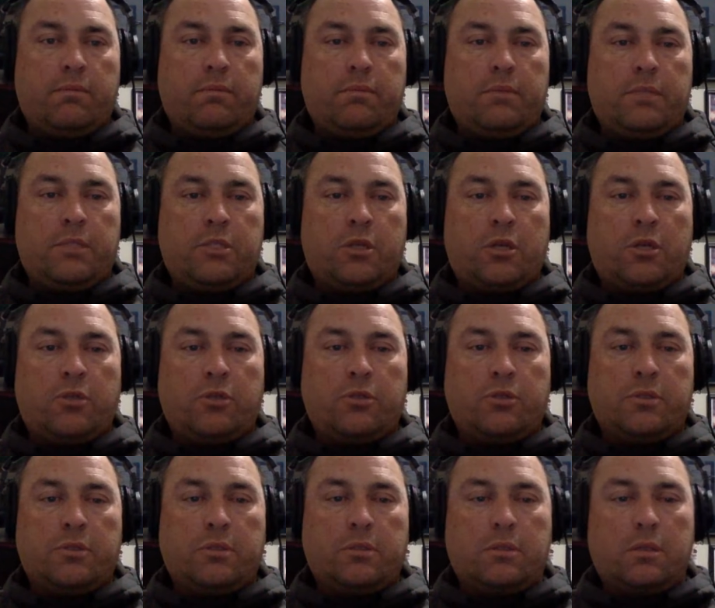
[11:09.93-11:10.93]
the
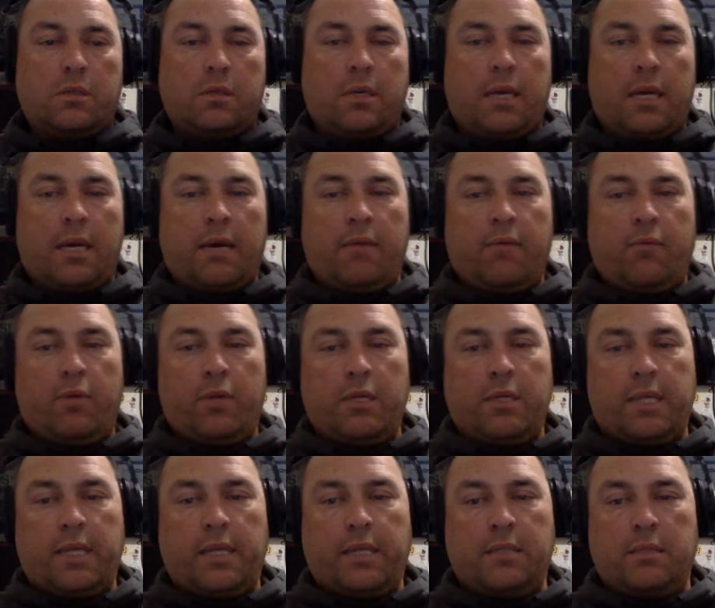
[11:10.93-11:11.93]
Chargers have what it
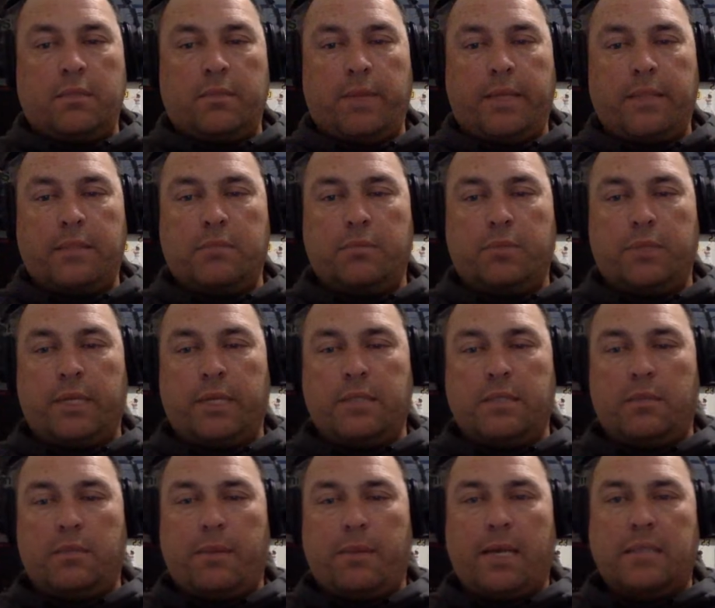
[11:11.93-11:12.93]
takes to make some plays
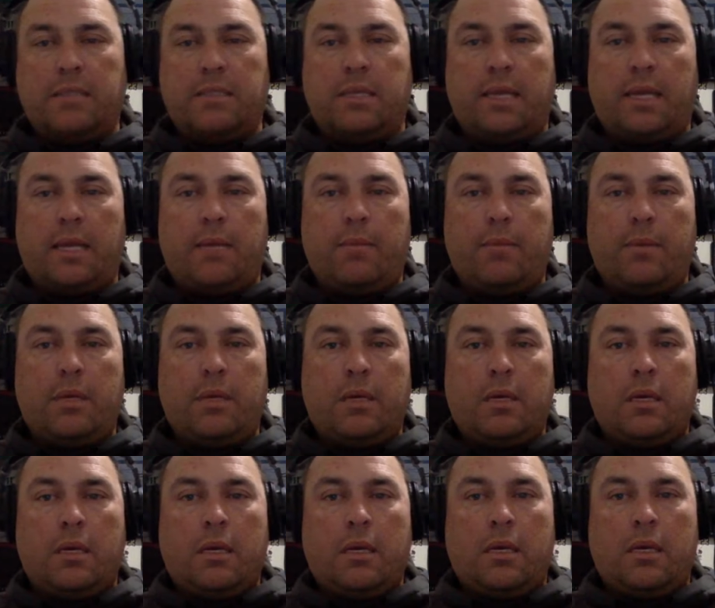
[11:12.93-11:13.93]
in the passing game
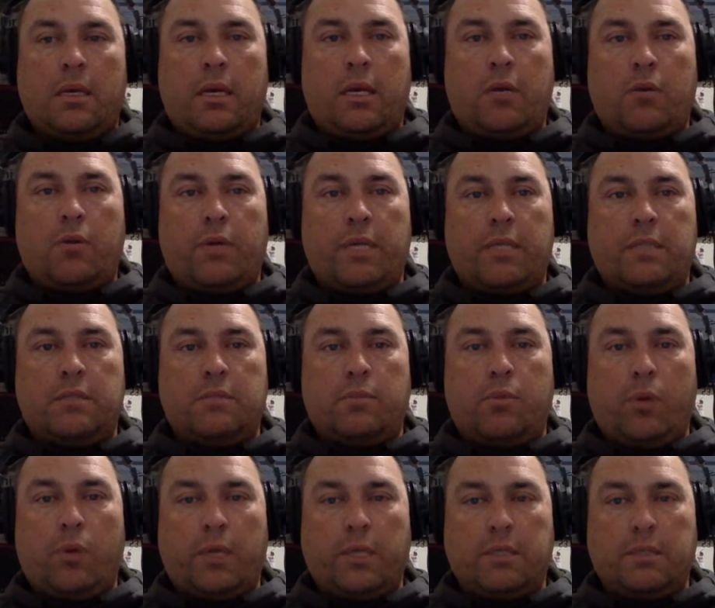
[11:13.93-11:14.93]
and create some
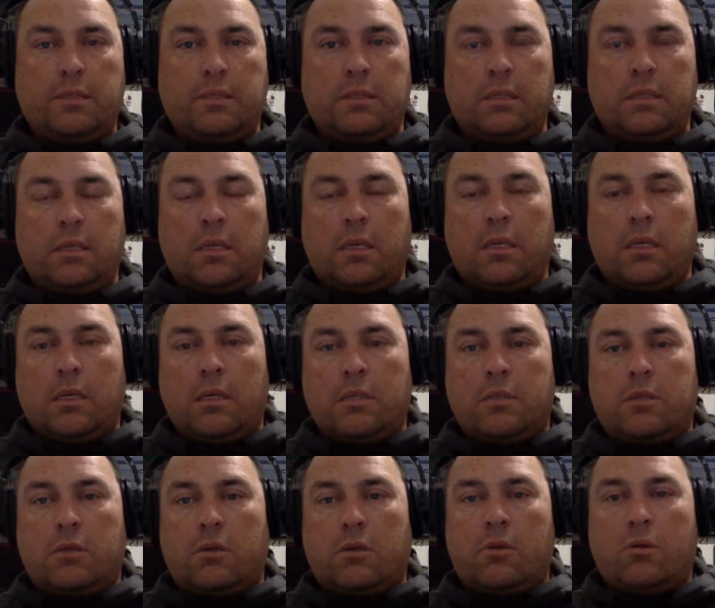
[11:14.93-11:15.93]
points.
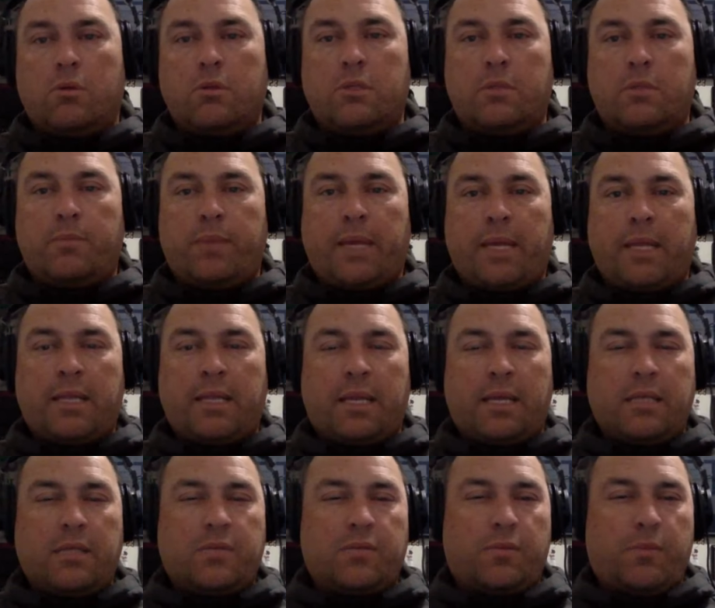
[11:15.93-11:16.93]
So those are the big
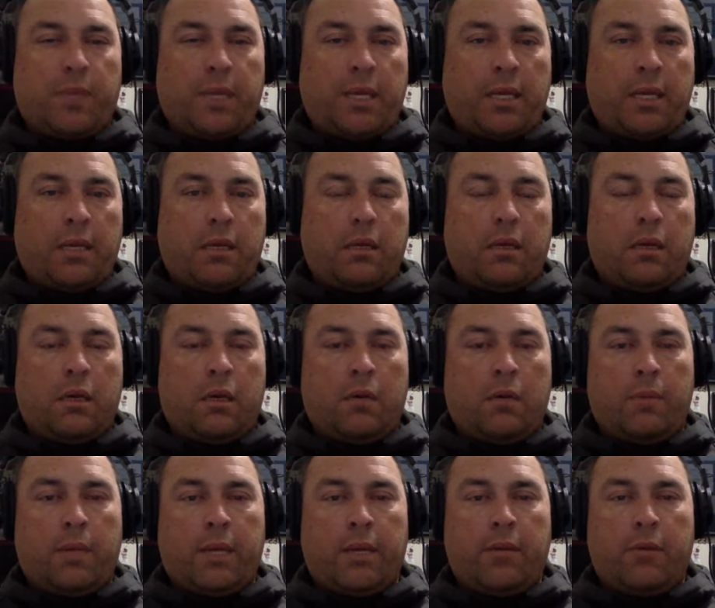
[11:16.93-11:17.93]
things for me.
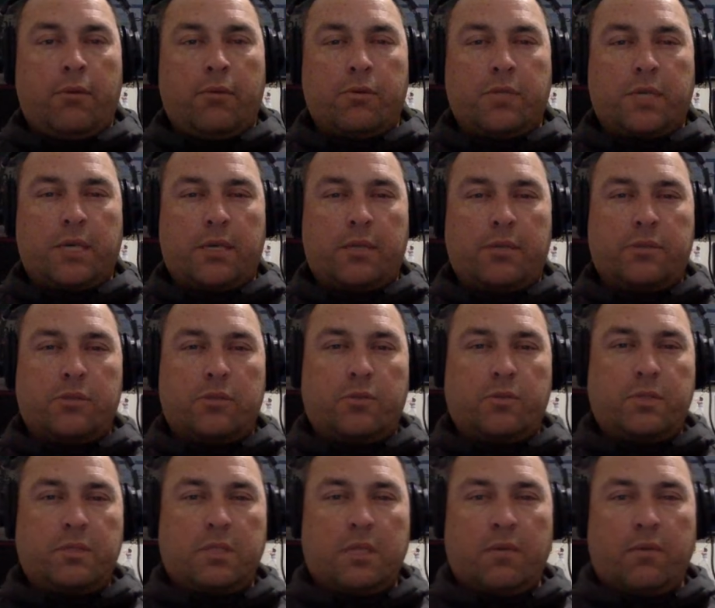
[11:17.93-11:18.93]
I know those are kind of
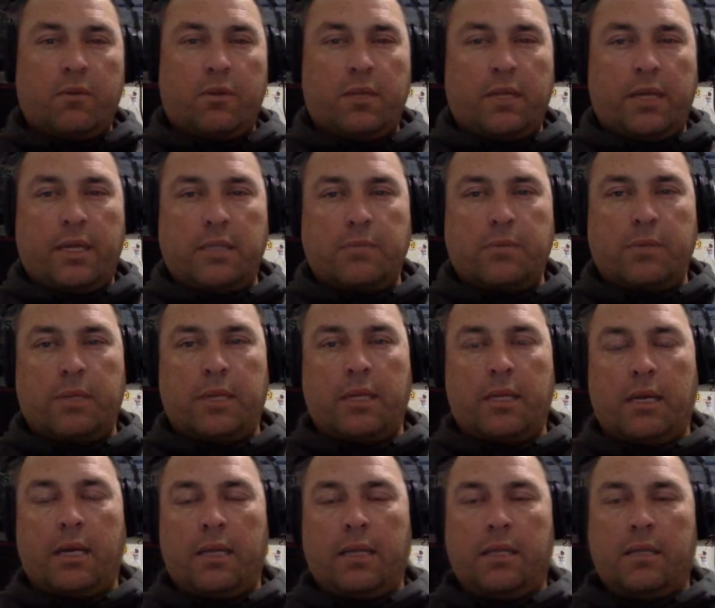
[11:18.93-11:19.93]
surface level things, but
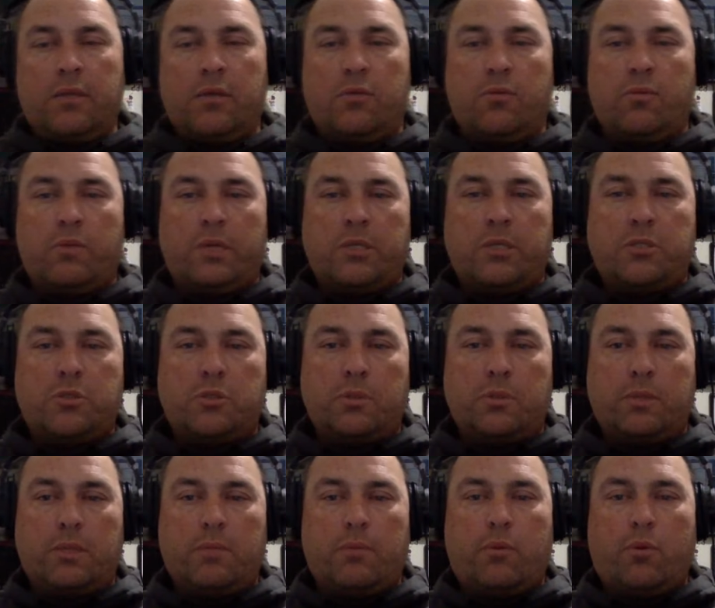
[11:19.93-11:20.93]
I think they're
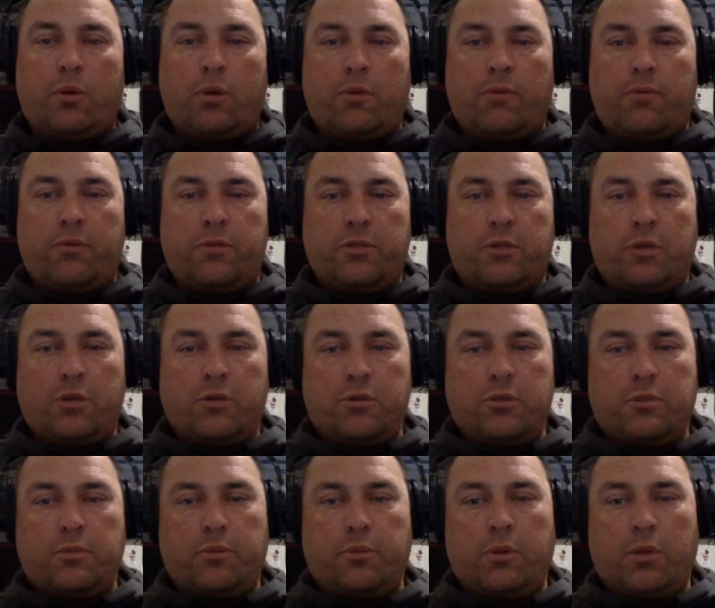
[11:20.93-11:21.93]
extremely important for the Chargers
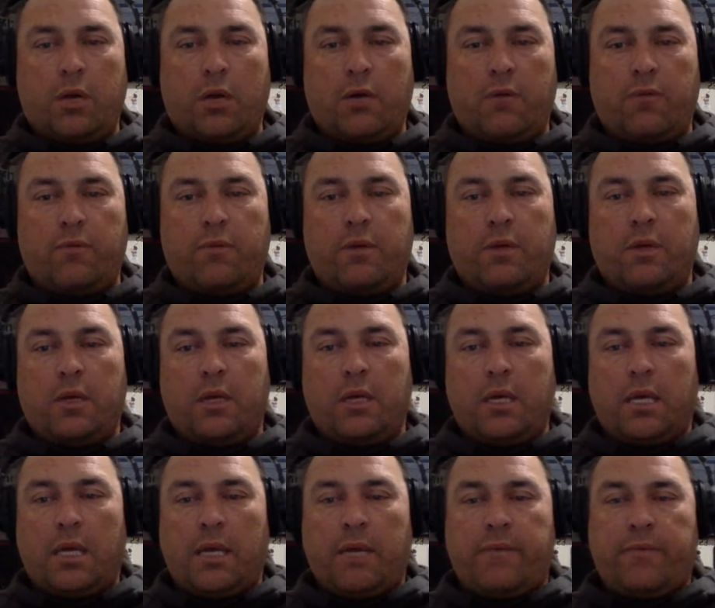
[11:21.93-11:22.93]
to pull off
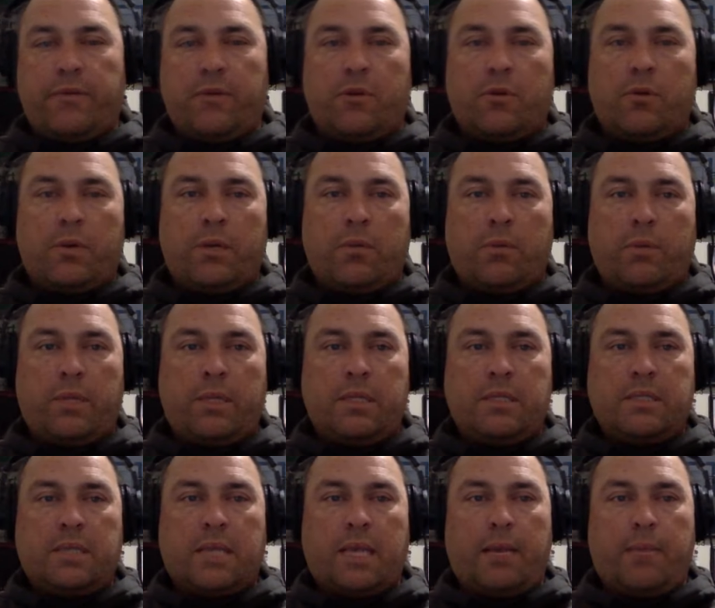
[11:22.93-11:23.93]
if they're going to win
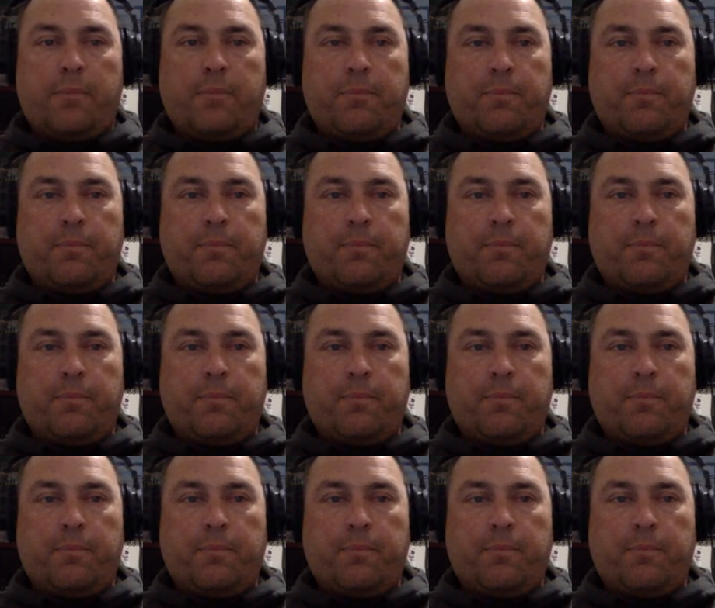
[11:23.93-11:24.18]
this game.